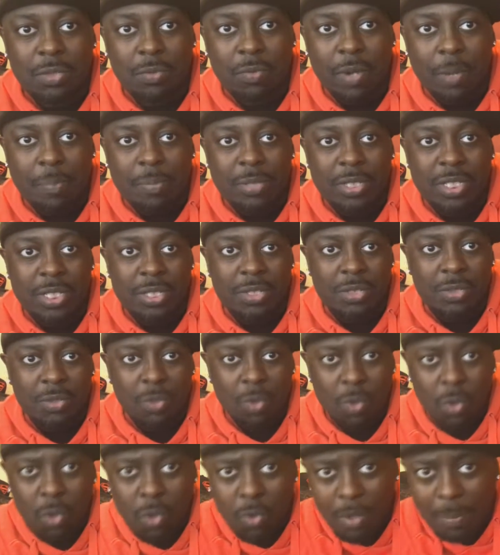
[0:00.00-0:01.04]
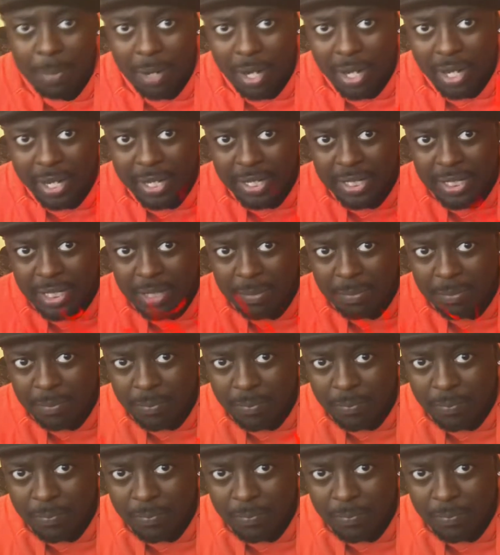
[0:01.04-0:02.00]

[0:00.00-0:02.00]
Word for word: that represents the aura behind him.